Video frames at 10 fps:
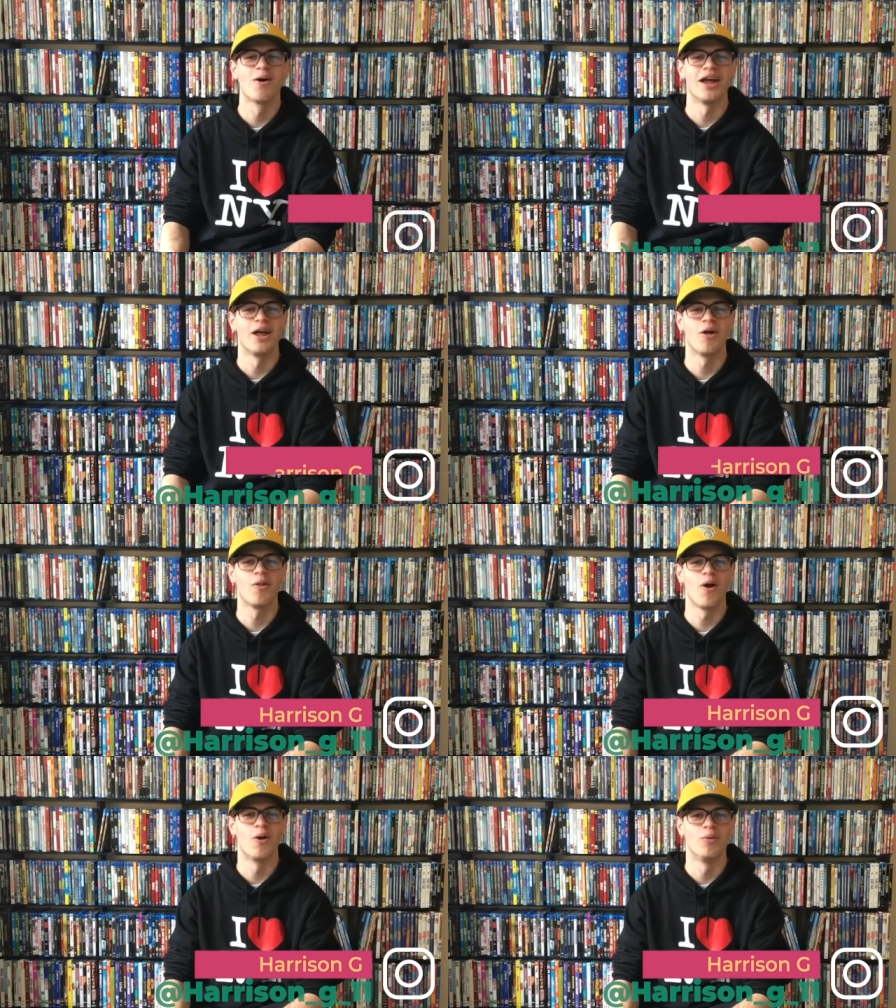Alright,
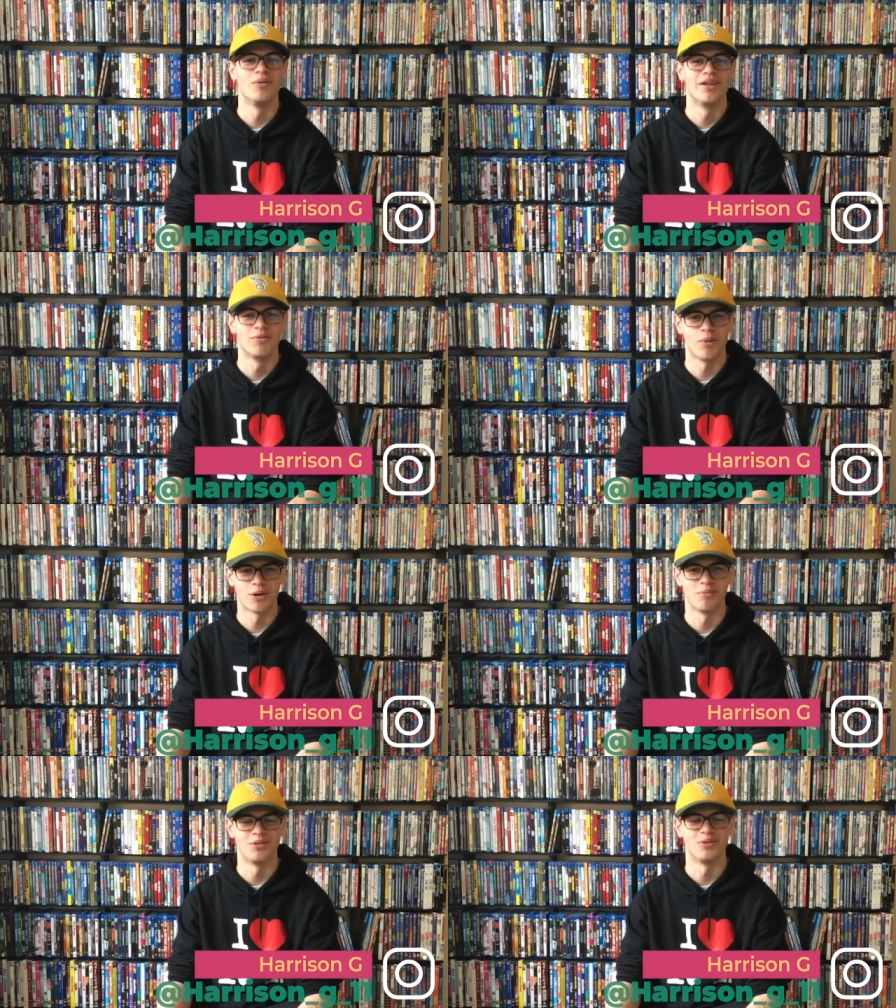hello.
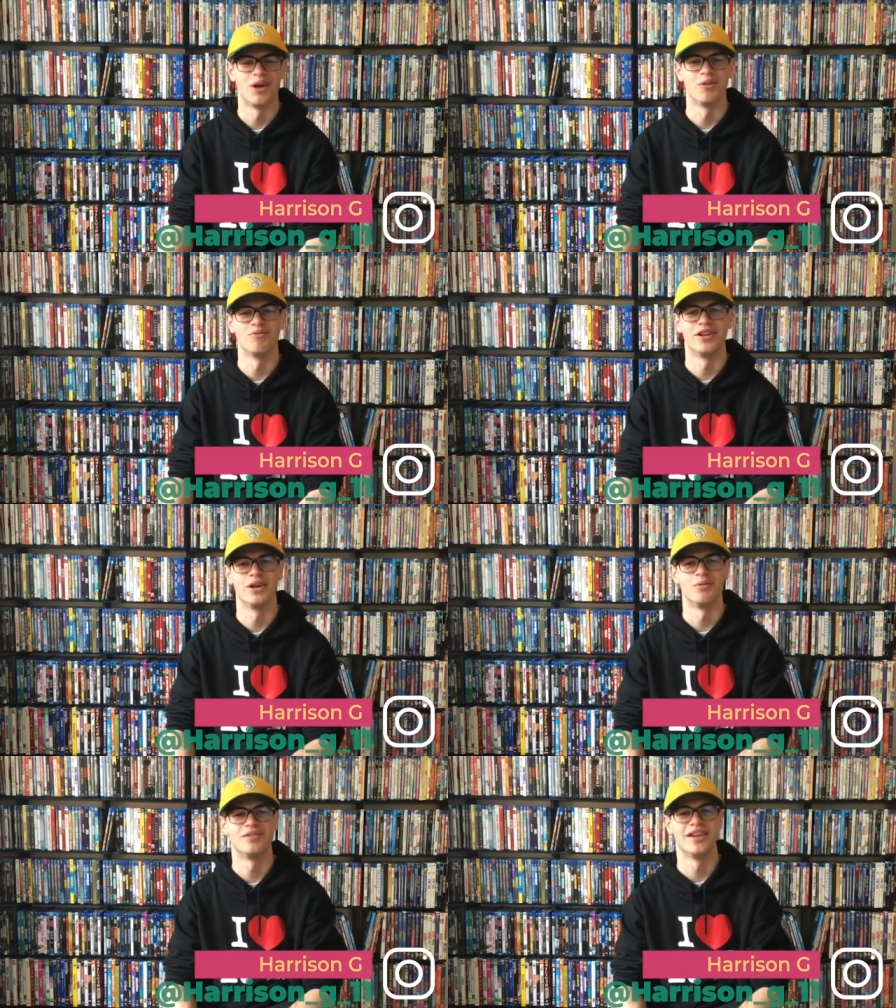Welcome to another
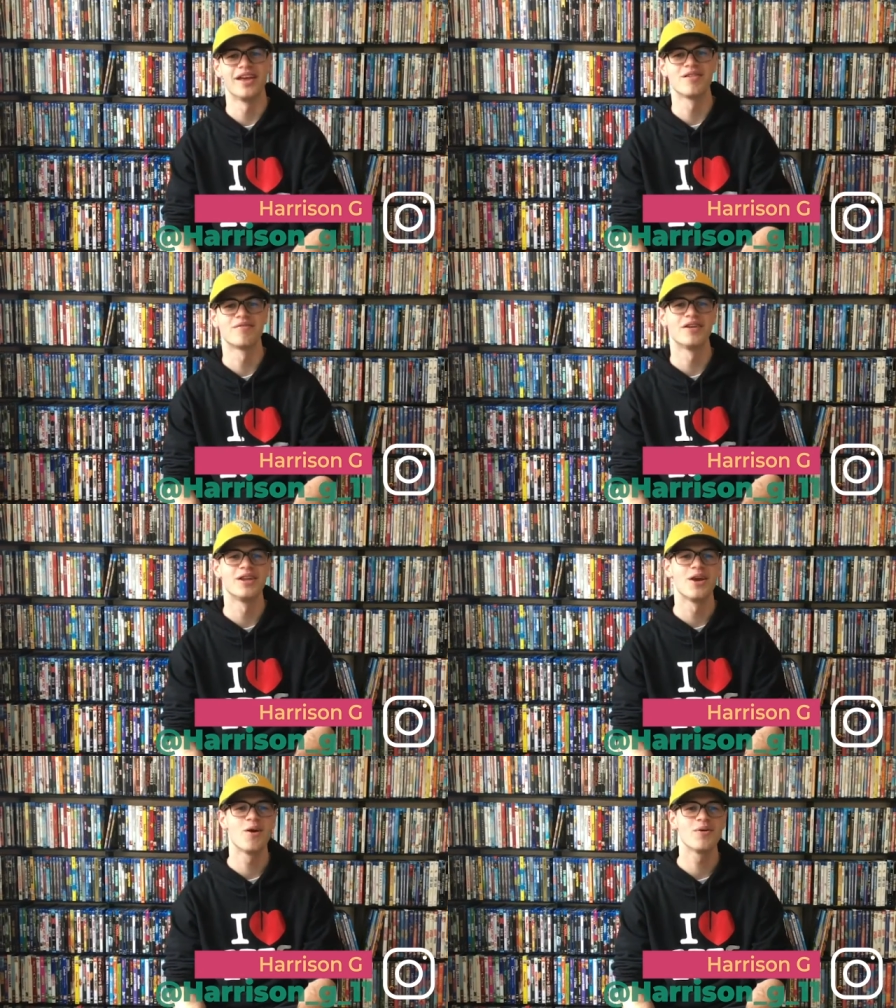video. Today's
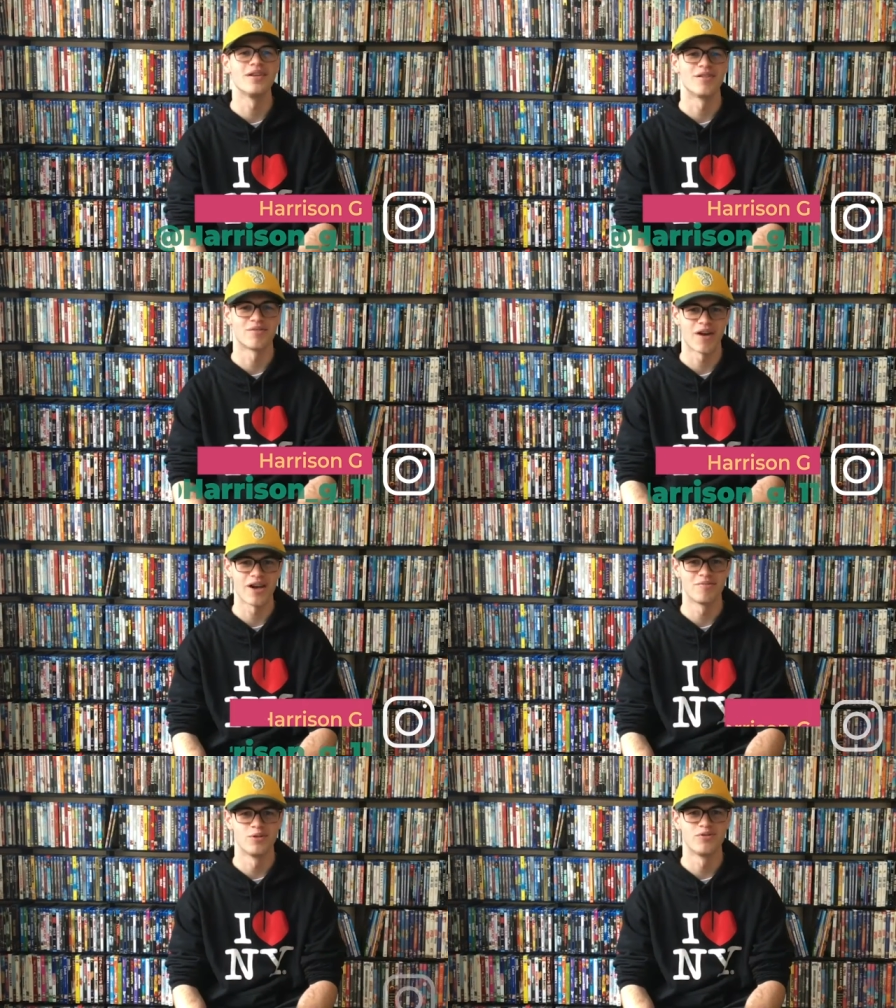video is
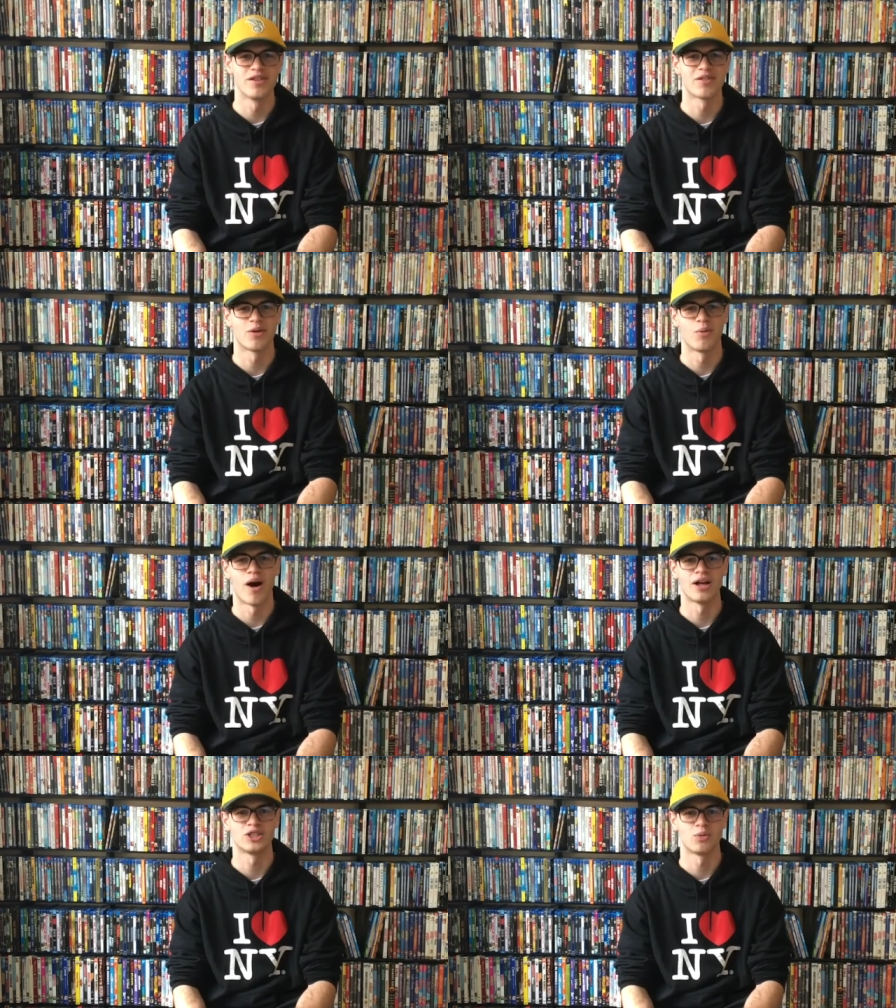5 movies to
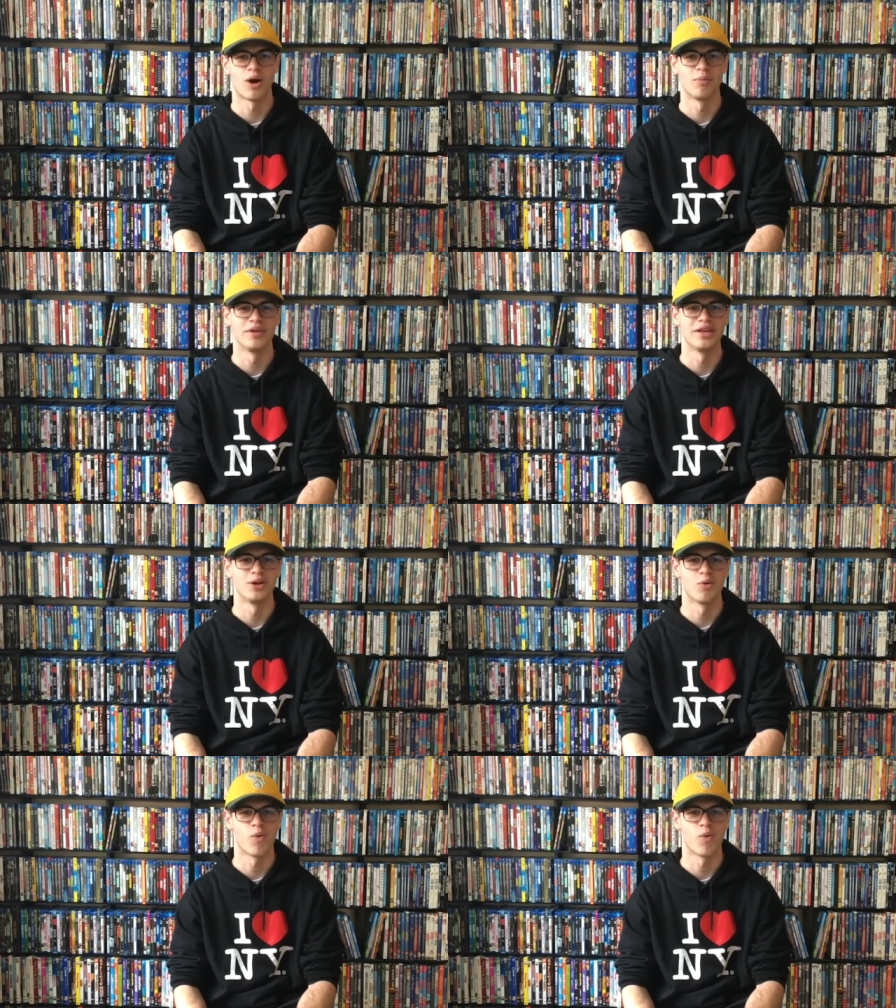watch while being